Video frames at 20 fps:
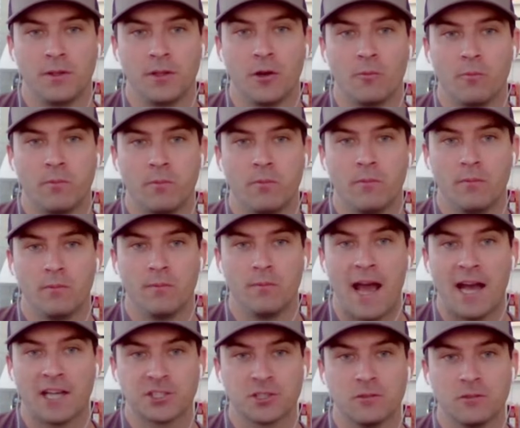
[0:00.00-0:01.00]
you know,
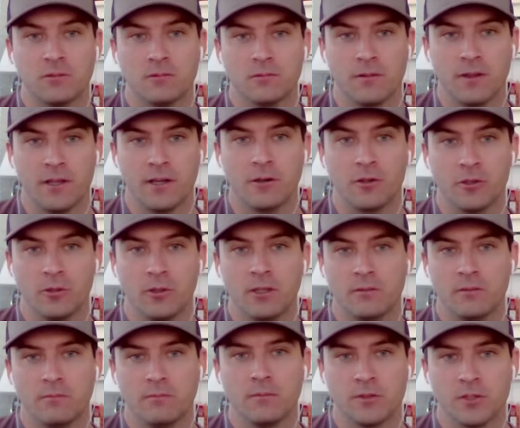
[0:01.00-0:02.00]
national there
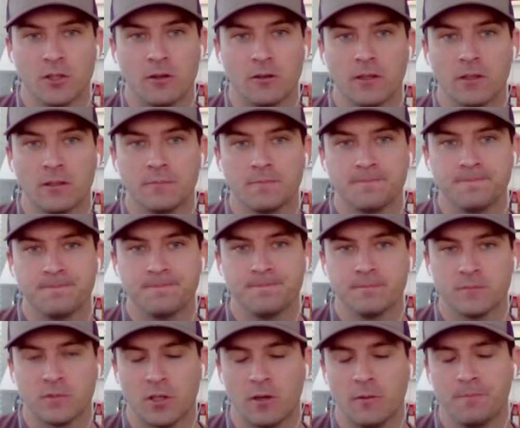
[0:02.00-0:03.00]
do it? Certainly.
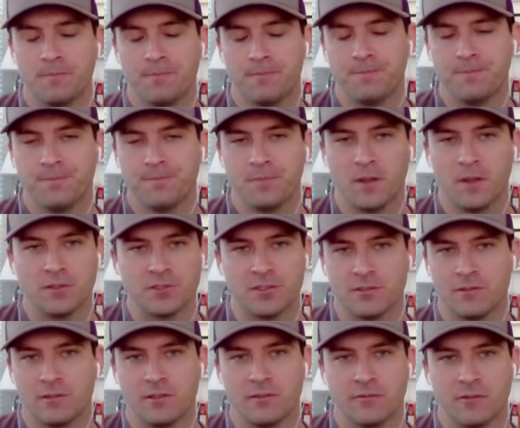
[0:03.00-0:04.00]
Yeah. So
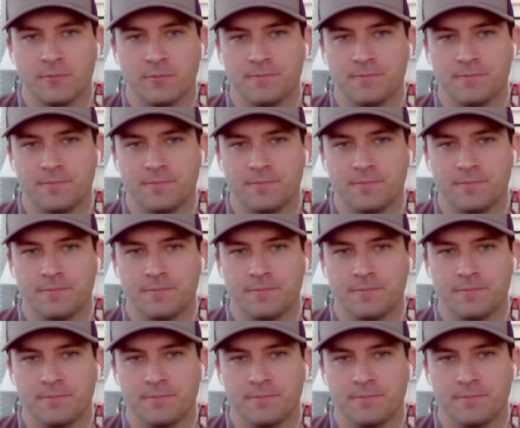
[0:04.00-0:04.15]
it's just